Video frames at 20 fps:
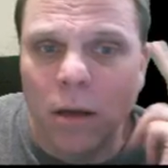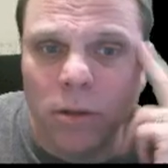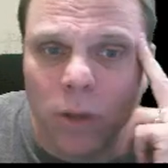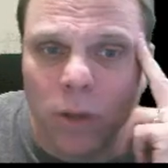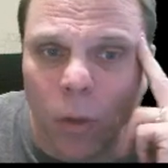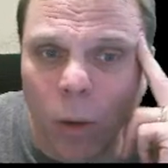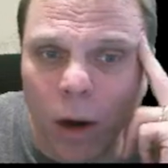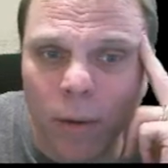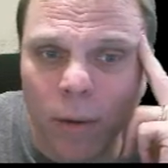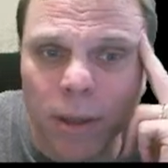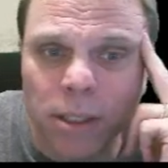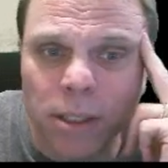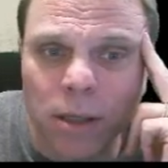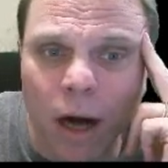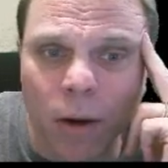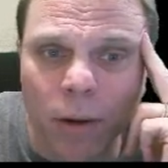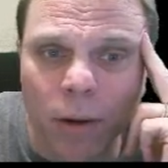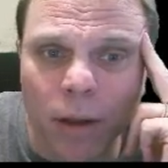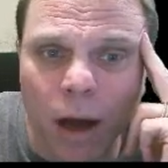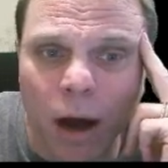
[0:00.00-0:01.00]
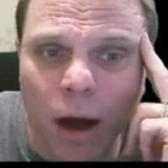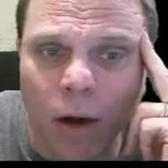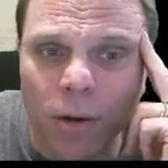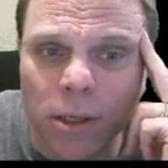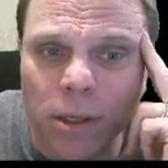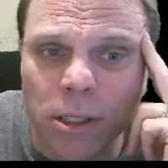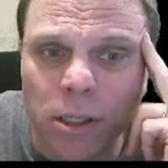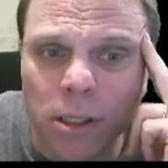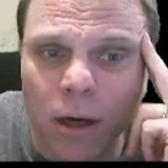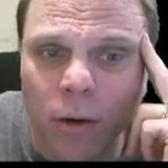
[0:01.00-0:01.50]
So what do we start with?
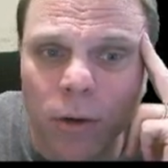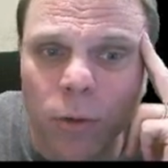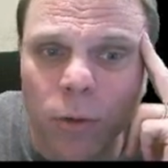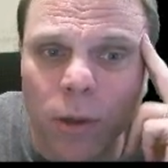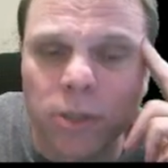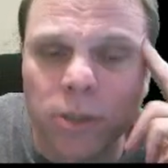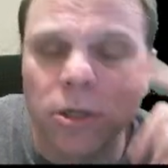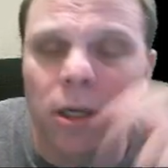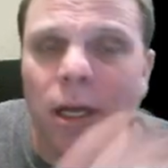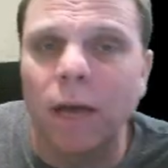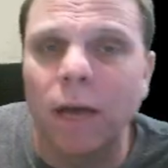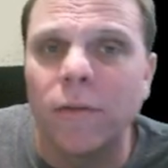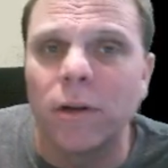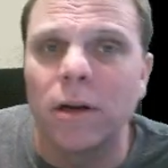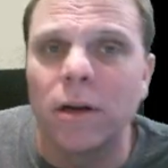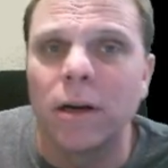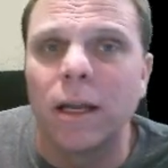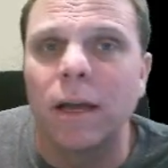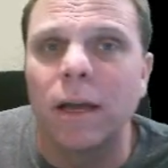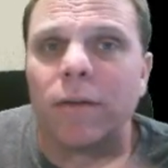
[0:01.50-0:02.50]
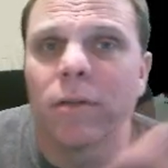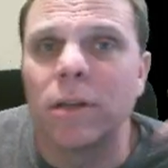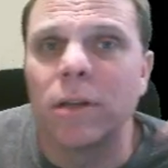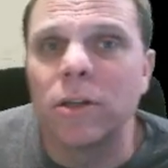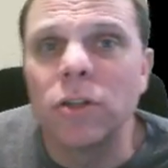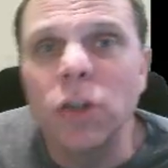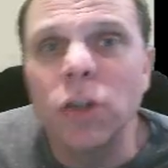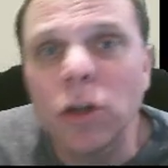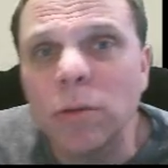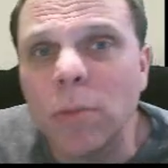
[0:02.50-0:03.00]
Always start with what you're given. You're given the
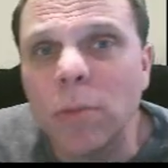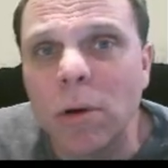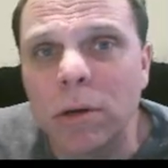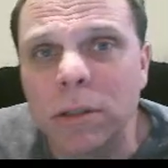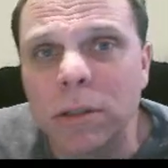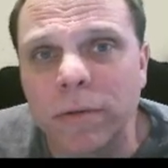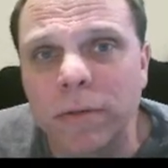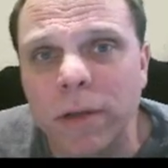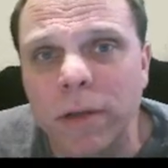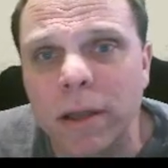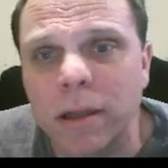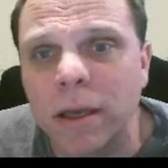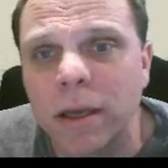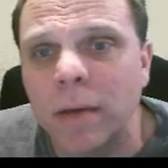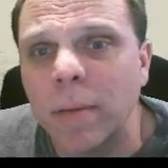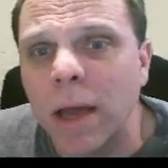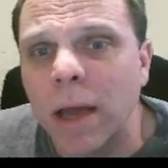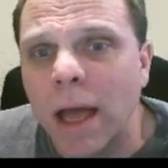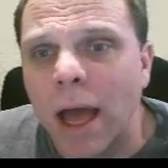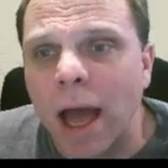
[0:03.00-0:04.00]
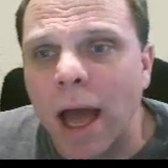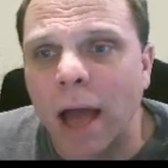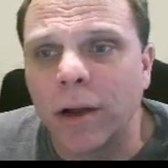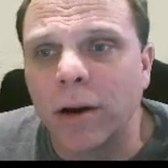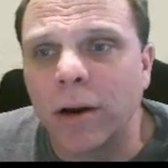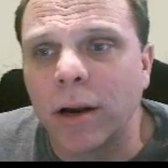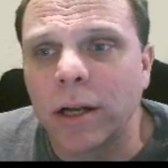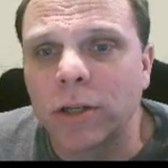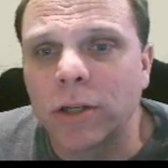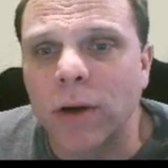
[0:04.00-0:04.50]
2 moles of lithium, and
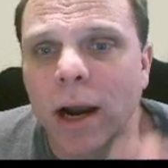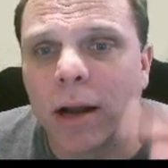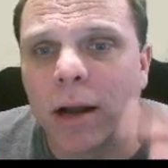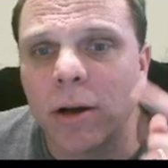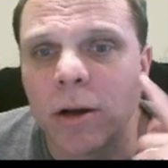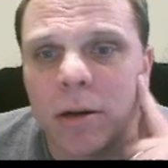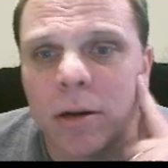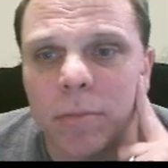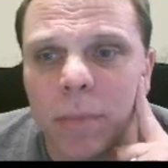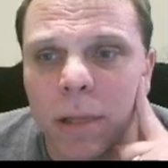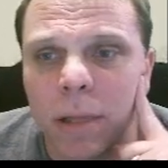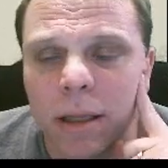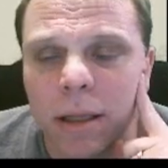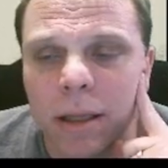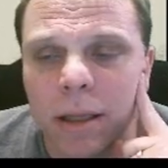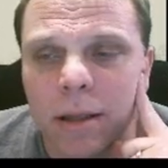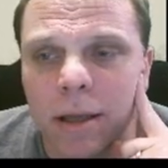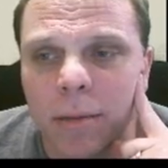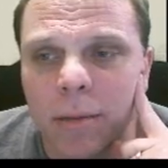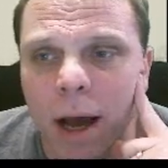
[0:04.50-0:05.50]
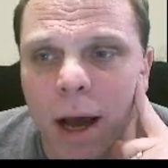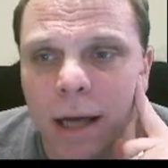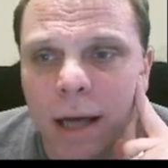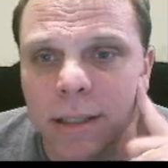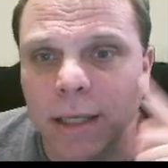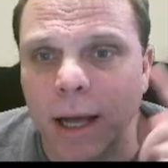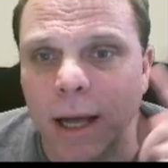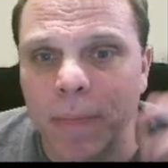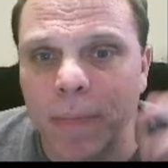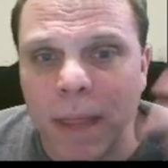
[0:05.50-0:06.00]
you're going to try to go to lithium
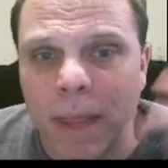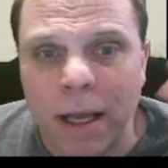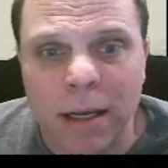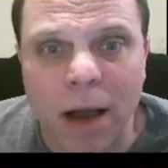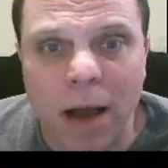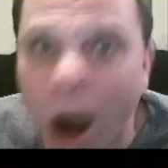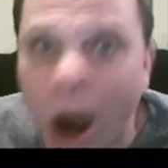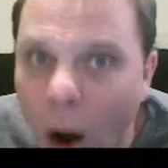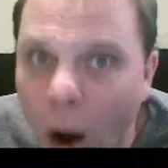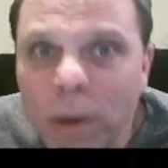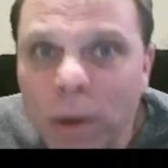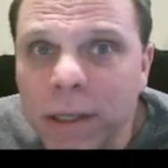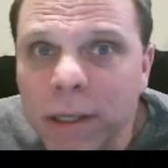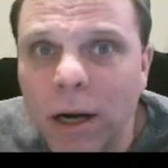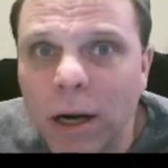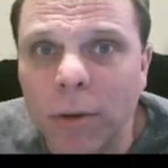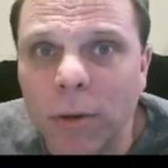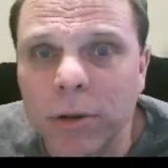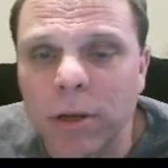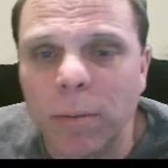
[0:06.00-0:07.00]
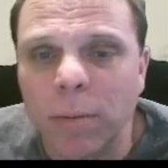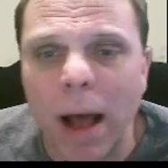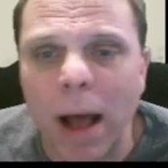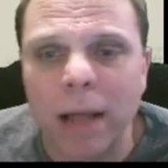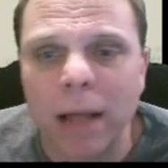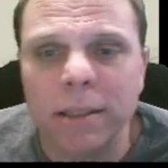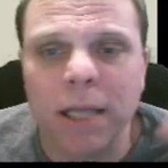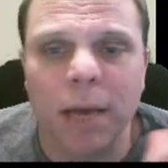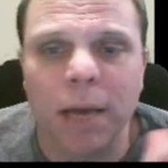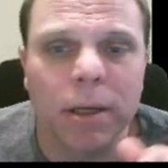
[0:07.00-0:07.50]
oxide. Always start with your
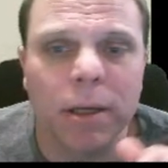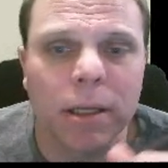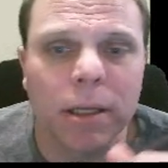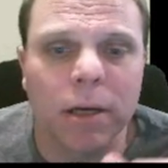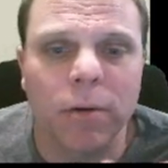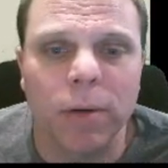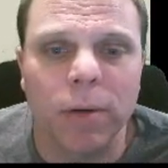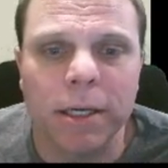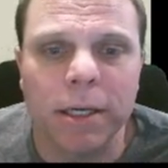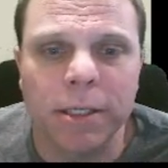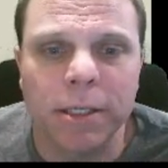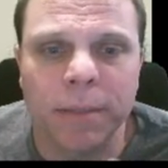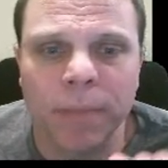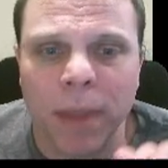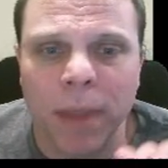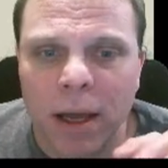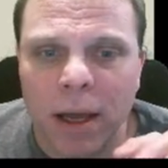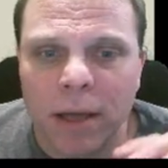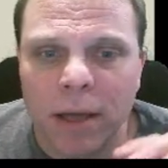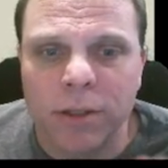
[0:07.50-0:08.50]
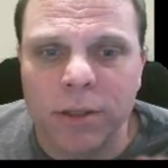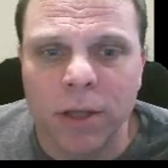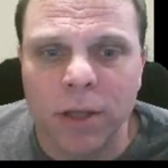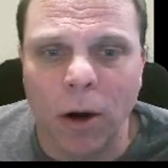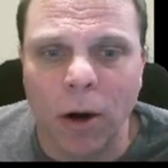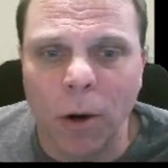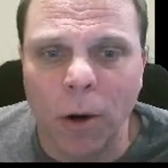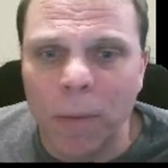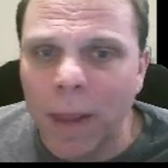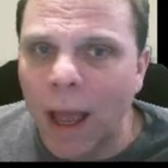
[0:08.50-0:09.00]
balanced chemical equation.
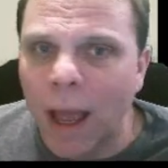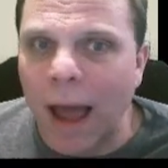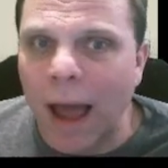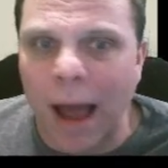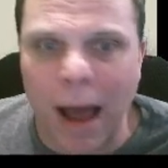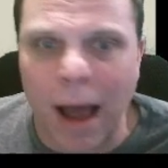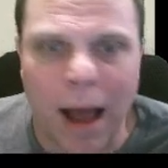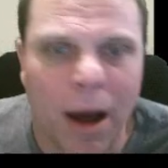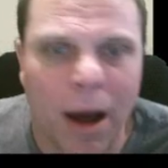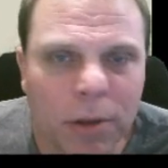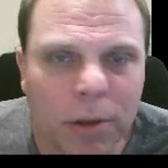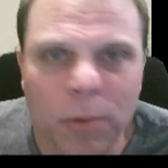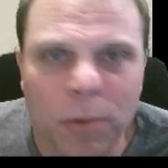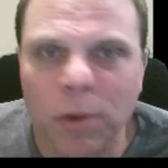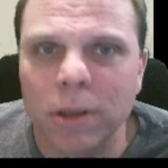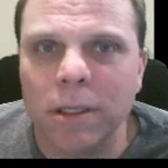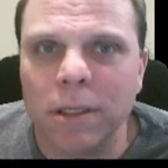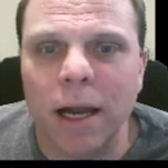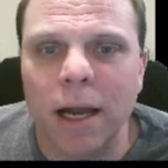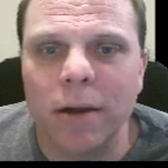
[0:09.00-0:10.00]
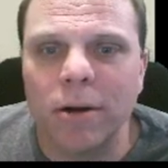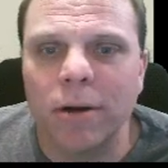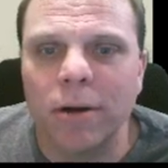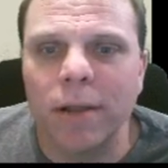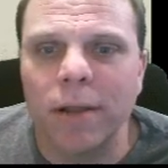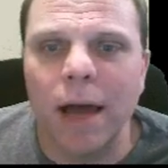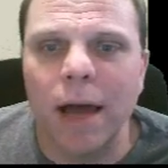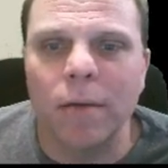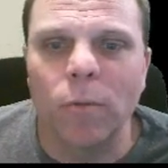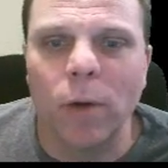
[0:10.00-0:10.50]
So how in the world did I
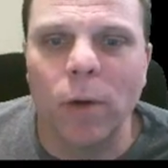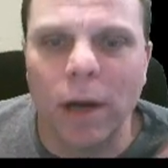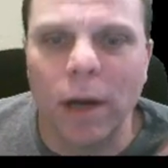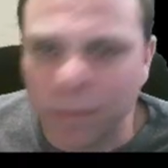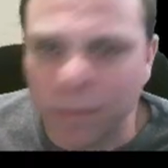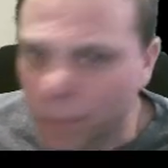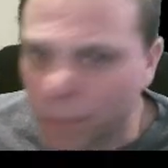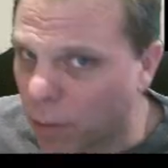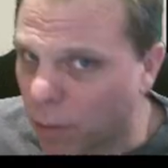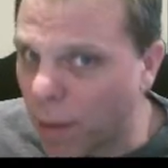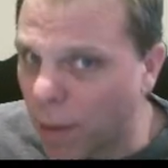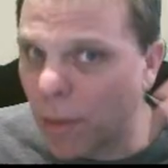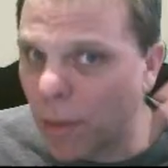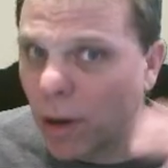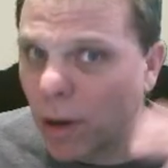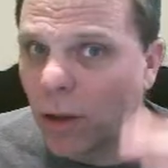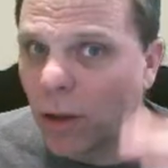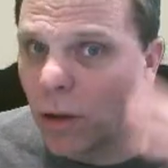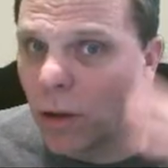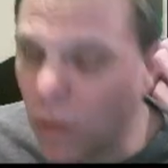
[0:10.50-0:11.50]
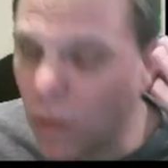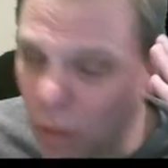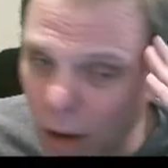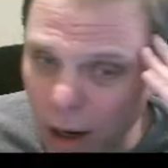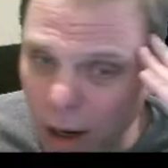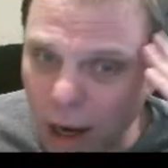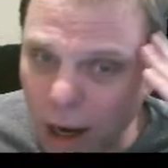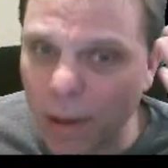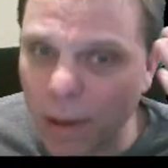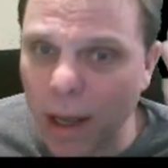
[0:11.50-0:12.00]
know that? Well, remember, you
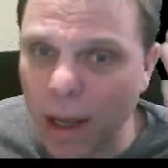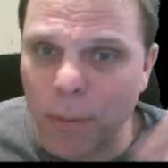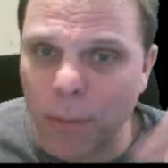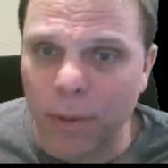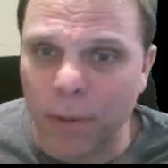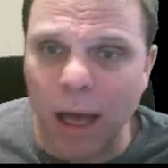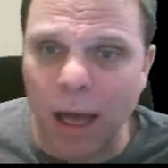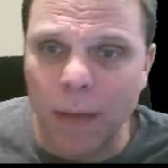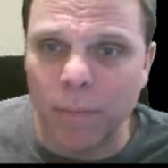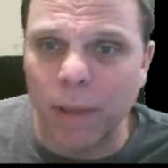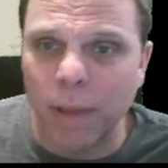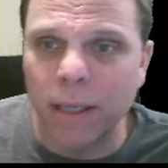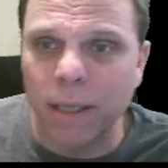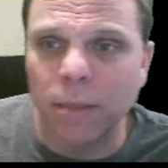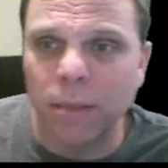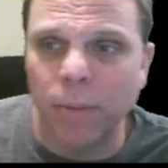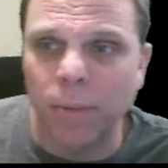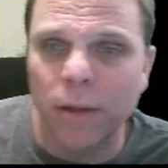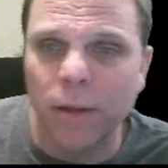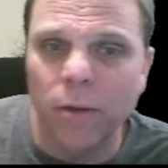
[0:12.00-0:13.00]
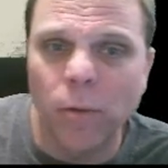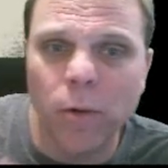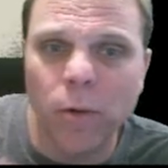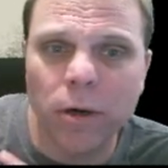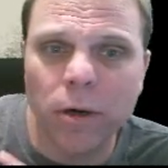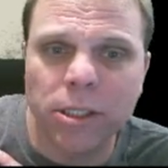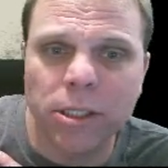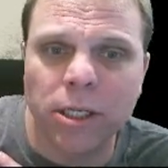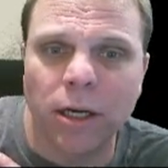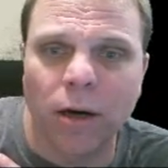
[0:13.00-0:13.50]
are coming up with that based upon the
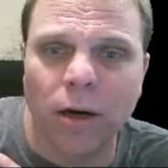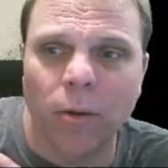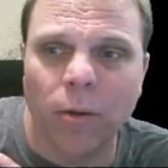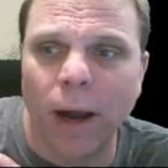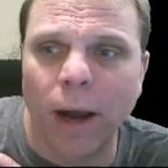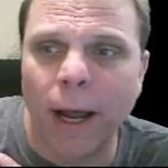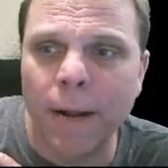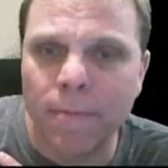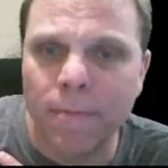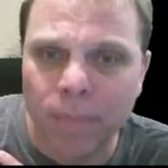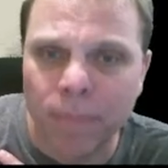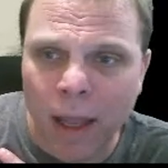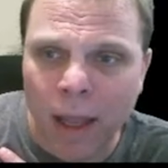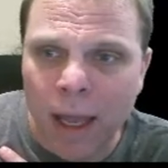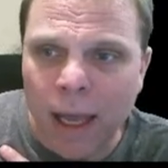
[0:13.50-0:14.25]
words here, right?